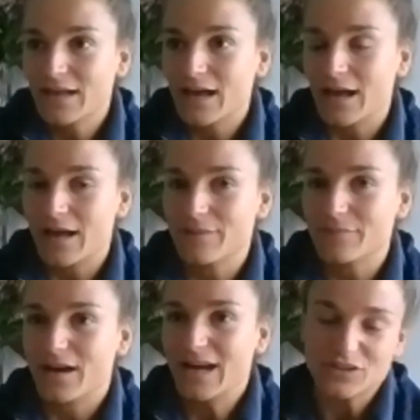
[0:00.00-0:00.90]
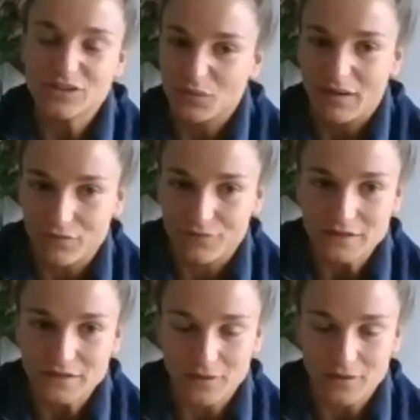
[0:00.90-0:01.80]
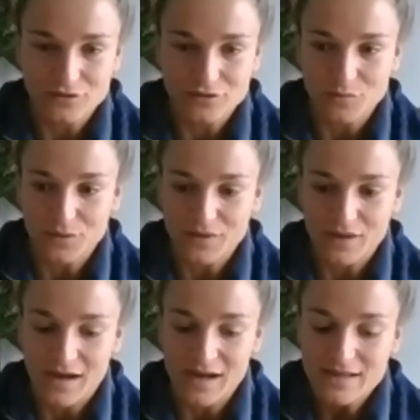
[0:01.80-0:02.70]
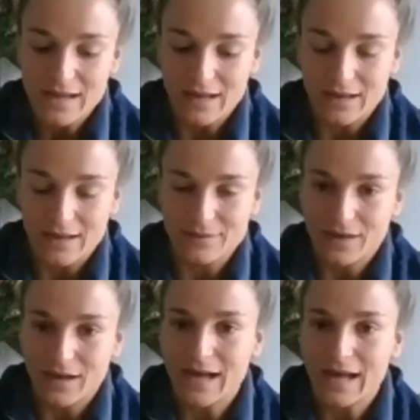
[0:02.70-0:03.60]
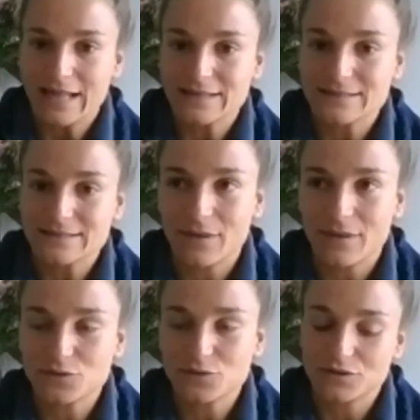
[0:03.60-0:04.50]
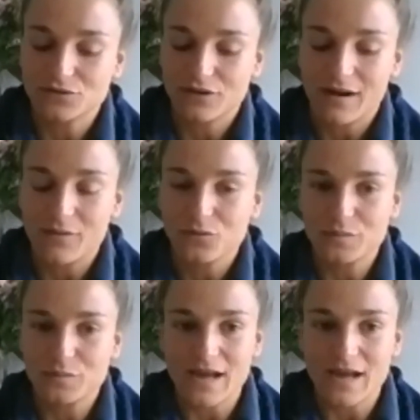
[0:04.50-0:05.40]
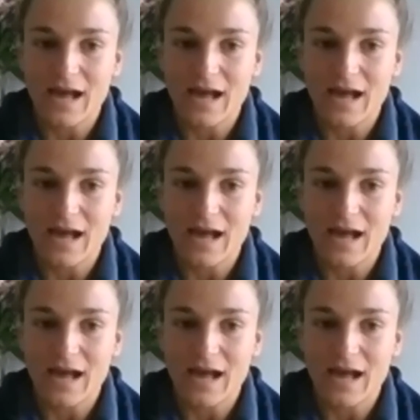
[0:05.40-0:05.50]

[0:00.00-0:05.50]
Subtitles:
I don't do anything on Facebook, so there's no point in that. And my Twitter account would be